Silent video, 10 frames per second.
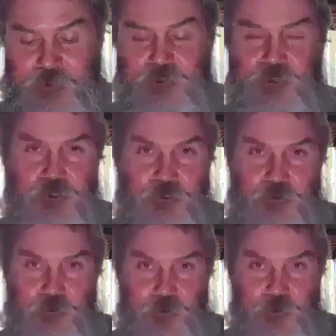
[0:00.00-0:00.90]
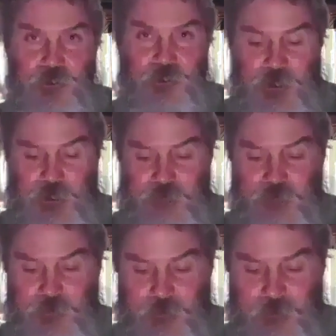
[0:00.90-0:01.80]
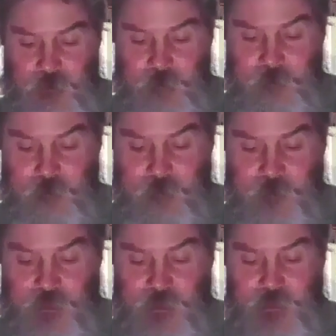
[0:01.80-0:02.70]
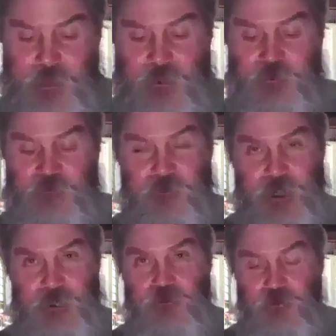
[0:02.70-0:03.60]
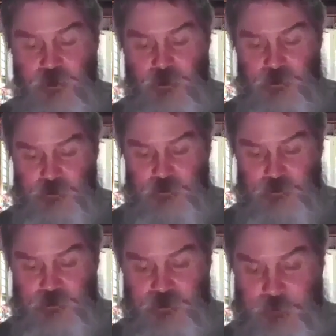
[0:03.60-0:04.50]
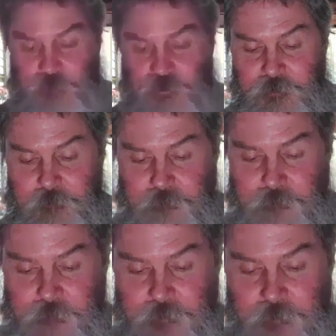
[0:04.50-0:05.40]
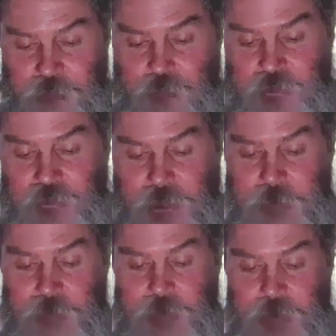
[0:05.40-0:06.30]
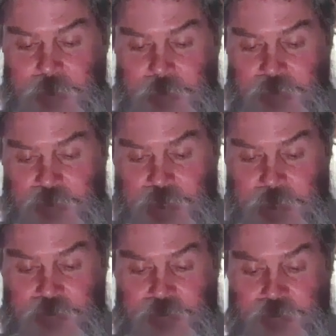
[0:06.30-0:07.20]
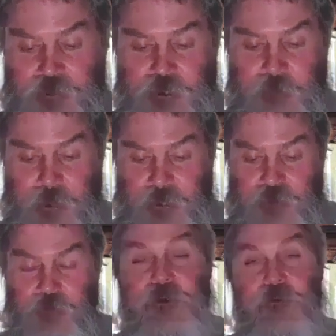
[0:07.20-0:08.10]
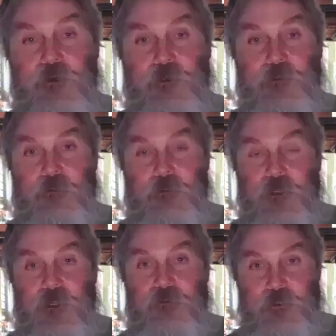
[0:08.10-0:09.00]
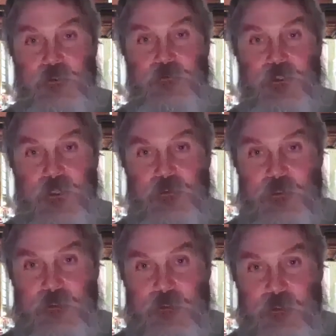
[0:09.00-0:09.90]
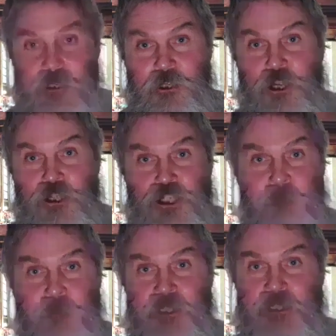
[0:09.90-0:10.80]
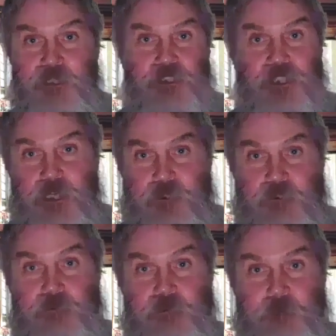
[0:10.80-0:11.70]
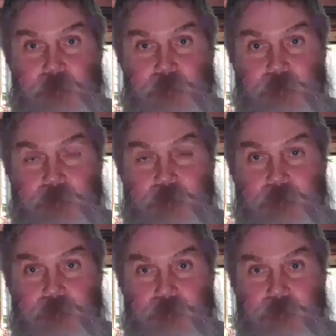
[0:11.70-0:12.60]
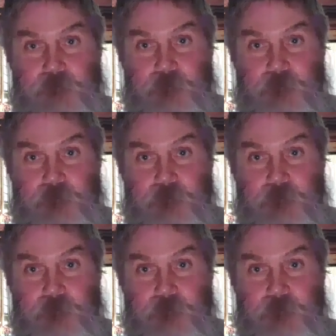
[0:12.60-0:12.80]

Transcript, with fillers: They have nothing to do with the day of the Lord and God's final words on the subject for a time to come as announced in Jeremiah 31 of the New Covenant. Completely changes.